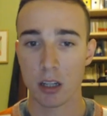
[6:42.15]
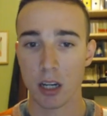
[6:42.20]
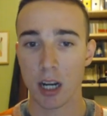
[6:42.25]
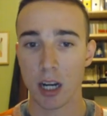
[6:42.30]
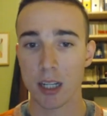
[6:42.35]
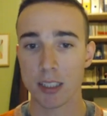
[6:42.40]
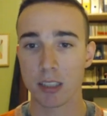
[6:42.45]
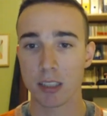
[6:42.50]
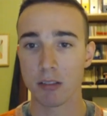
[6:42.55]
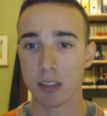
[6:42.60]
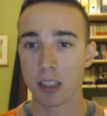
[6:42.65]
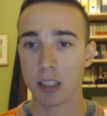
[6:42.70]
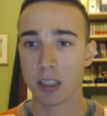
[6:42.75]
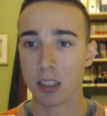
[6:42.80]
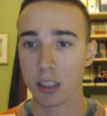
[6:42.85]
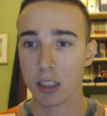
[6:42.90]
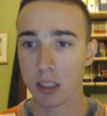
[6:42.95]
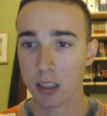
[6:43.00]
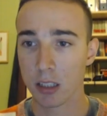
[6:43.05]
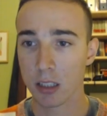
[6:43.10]
castling,
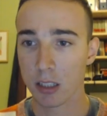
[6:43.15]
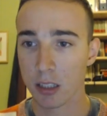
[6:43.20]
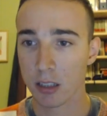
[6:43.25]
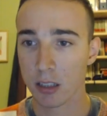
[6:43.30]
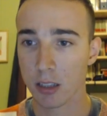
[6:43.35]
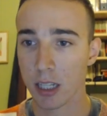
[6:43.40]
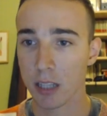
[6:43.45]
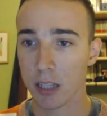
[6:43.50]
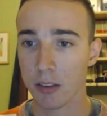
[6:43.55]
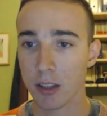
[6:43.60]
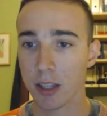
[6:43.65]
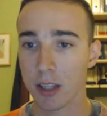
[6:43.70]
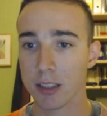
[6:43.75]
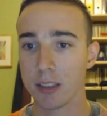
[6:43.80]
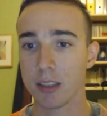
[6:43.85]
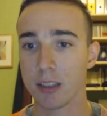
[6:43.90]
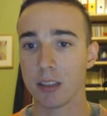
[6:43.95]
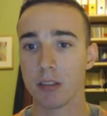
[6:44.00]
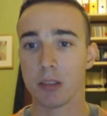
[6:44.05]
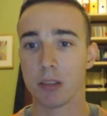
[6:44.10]
knight
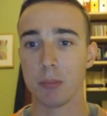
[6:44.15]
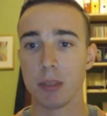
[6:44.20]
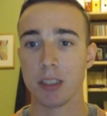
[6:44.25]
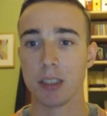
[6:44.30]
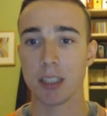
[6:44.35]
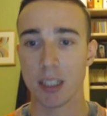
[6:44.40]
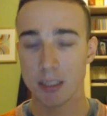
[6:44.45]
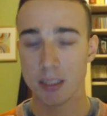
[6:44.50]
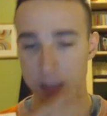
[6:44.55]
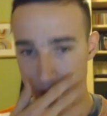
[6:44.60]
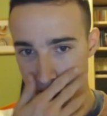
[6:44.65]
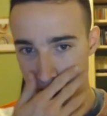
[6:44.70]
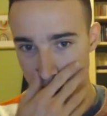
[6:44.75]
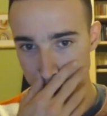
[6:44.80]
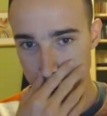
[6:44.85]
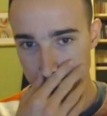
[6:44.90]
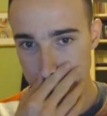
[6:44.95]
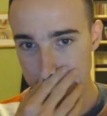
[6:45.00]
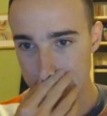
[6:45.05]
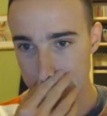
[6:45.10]
takes c3, b takes
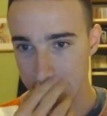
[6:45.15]
c3,